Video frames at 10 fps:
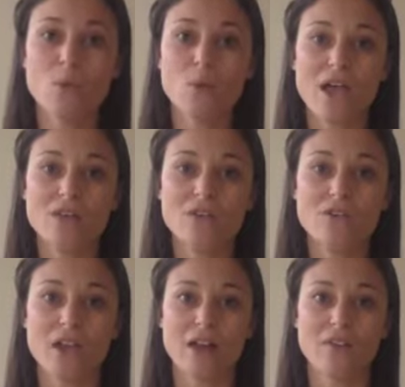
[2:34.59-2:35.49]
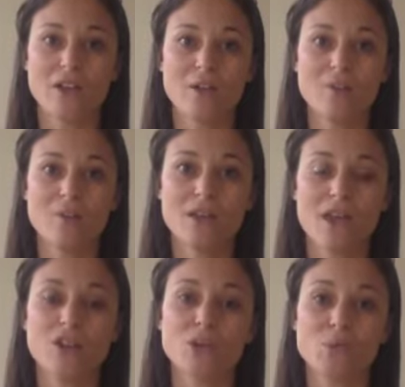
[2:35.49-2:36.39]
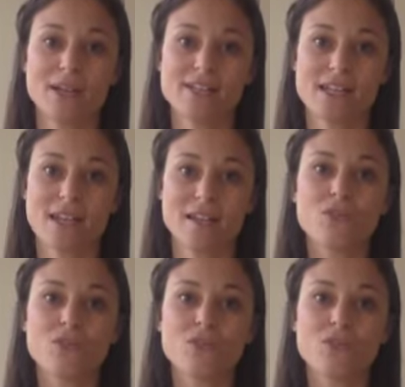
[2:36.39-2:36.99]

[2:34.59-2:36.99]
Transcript: when you found them, and on what day.